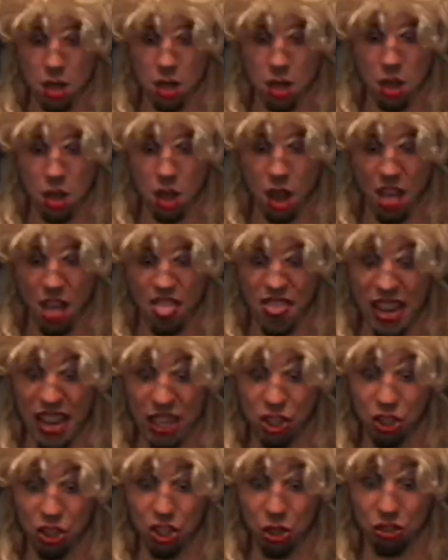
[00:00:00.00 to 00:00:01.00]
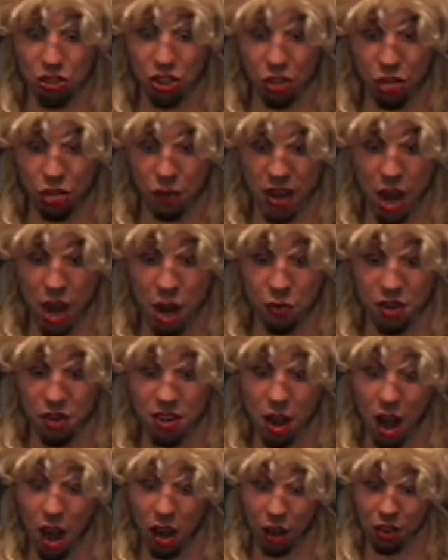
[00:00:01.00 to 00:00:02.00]
Shoes. These shoes are three hundred
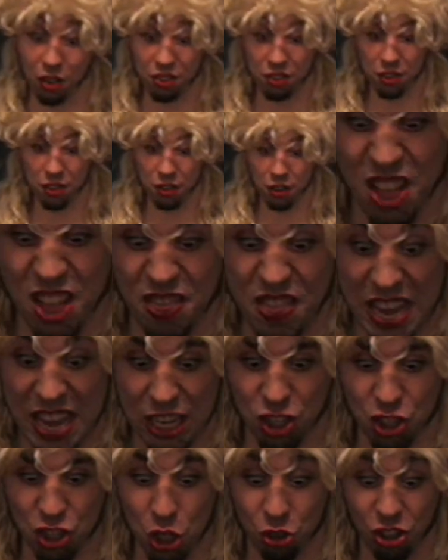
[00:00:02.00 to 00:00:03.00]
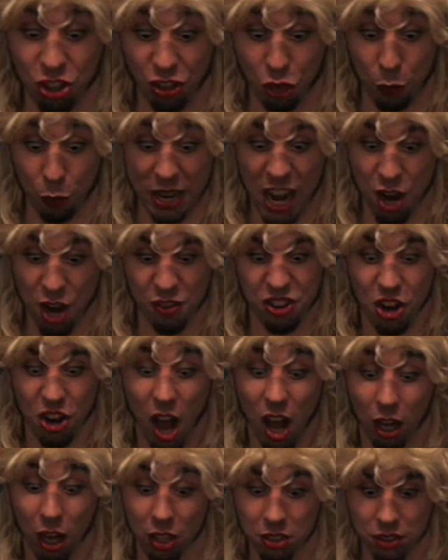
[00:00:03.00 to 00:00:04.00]
dollars. These shoes are three hundred
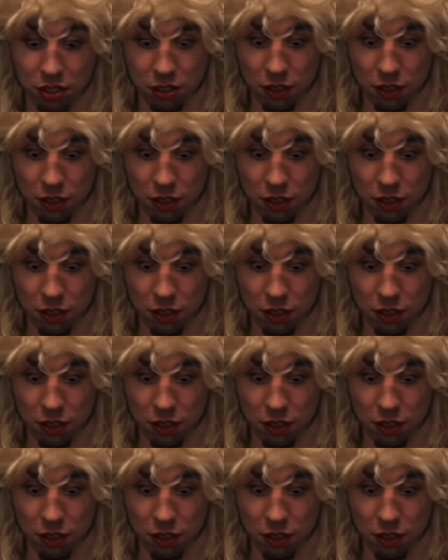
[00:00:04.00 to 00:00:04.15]
dollars.